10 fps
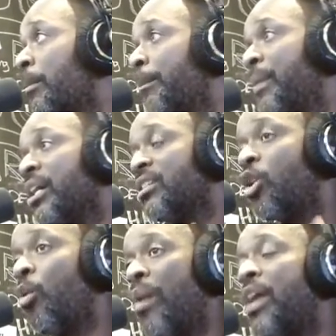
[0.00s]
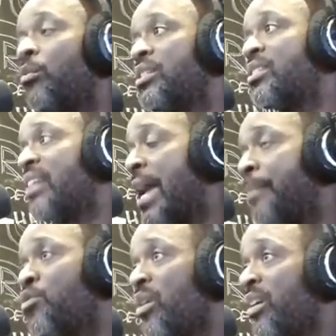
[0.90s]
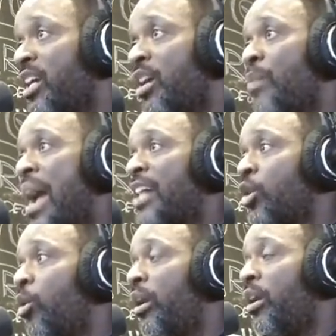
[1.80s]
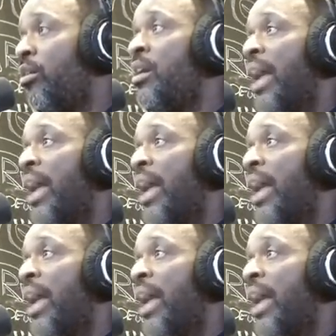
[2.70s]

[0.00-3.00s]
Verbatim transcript: because Kuwait was slam drilling Iraq's oil,